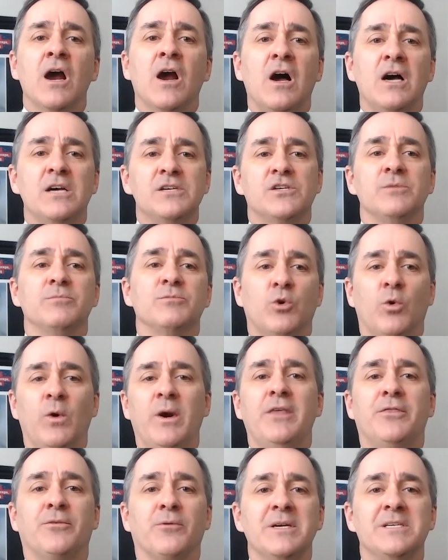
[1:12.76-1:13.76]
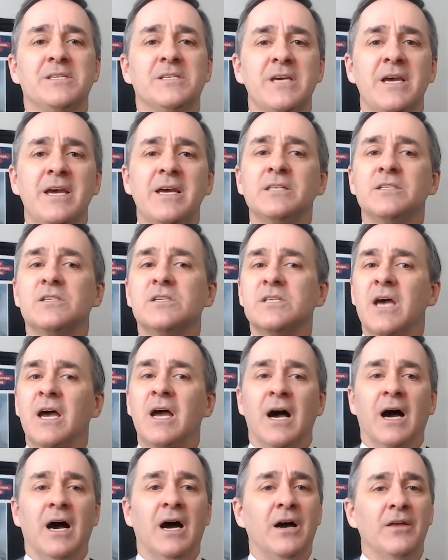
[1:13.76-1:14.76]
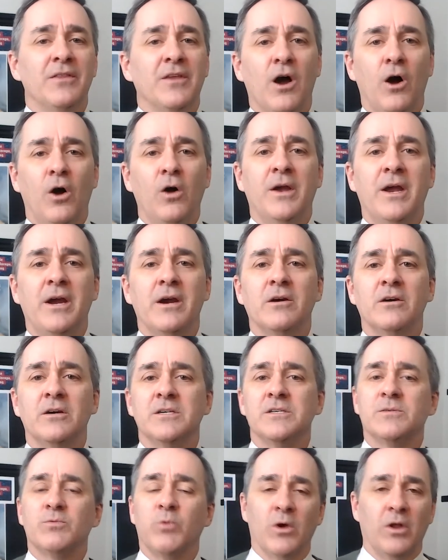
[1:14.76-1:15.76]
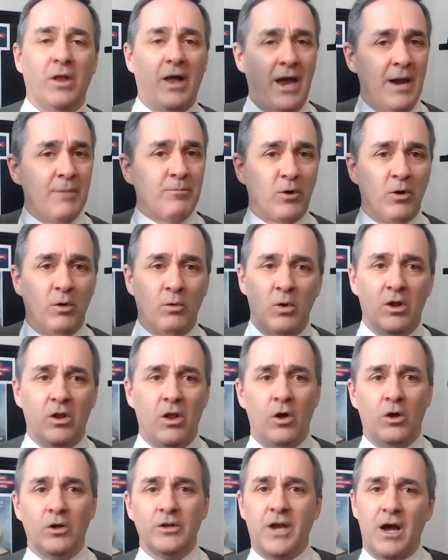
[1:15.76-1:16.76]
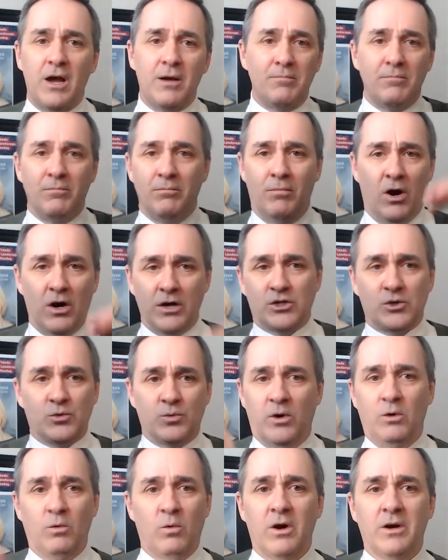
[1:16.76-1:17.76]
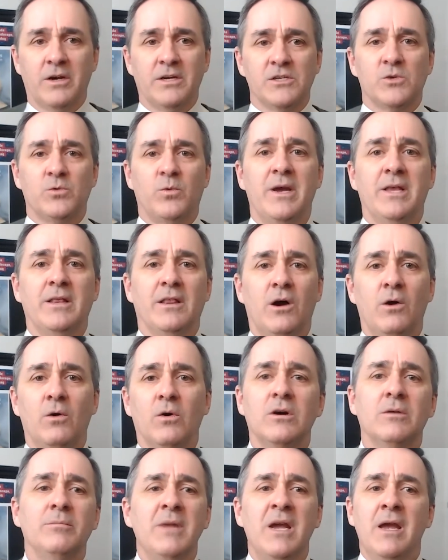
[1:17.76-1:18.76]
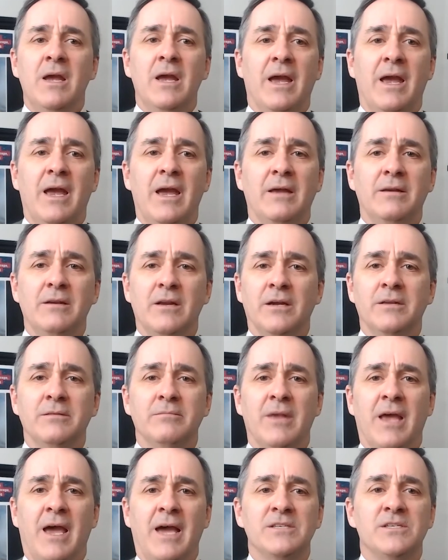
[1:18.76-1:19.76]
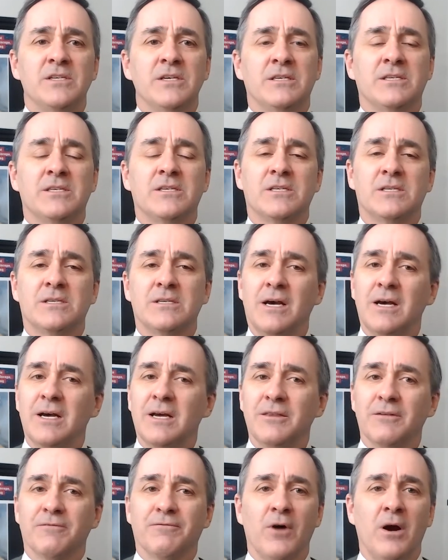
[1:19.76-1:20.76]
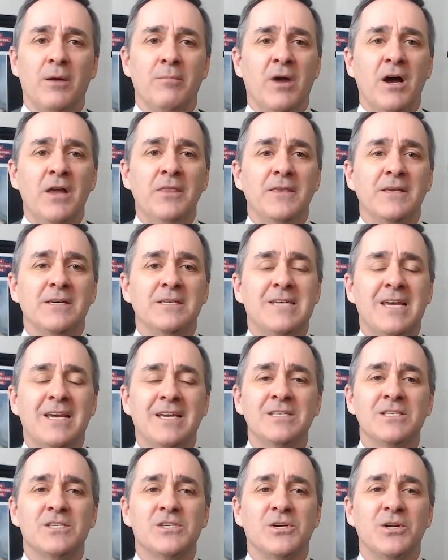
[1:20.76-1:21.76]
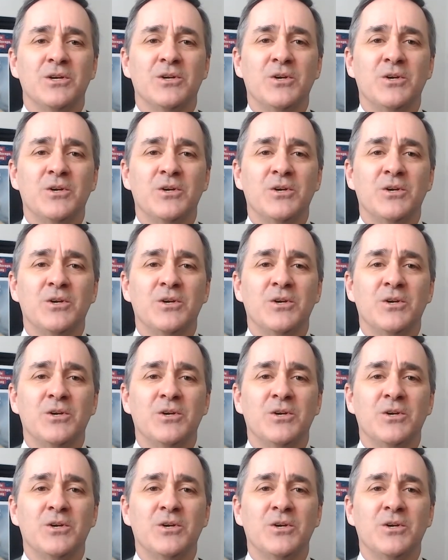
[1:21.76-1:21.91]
cost them 23 cents. The goal here is, April will hold up, March will work its way lower, and as it's the front month intends to